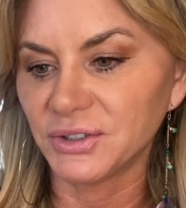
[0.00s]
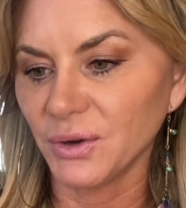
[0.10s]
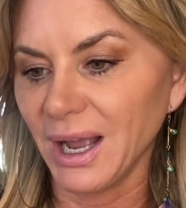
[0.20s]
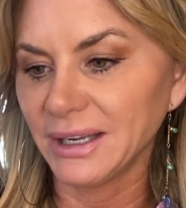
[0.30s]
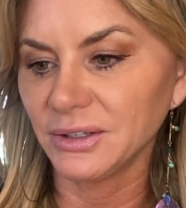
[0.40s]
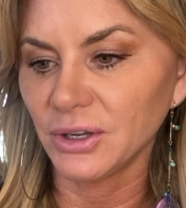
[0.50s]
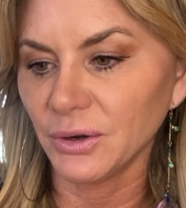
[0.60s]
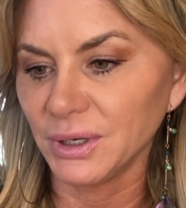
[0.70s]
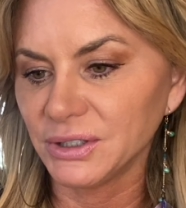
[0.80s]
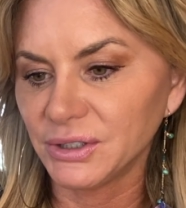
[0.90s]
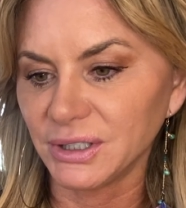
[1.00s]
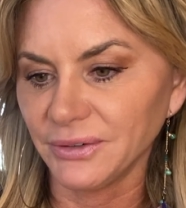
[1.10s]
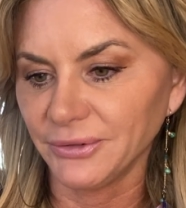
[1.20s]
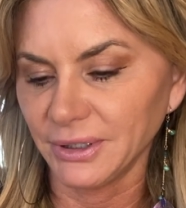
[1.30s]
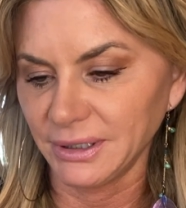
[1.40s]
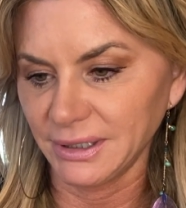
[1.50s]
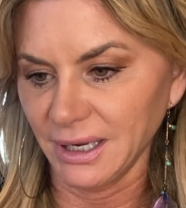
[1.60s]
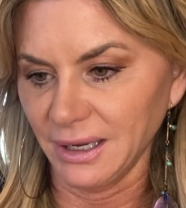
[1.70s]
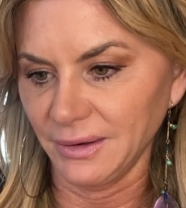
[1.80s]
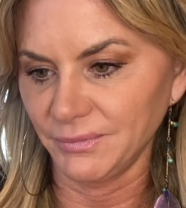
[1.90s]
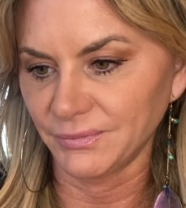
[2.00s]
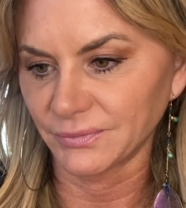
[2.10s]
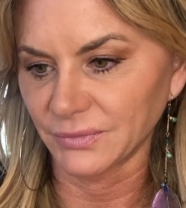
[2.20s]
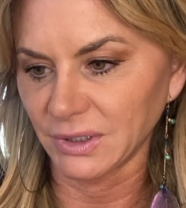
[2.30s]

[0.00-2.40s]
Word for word: So I can go into different um,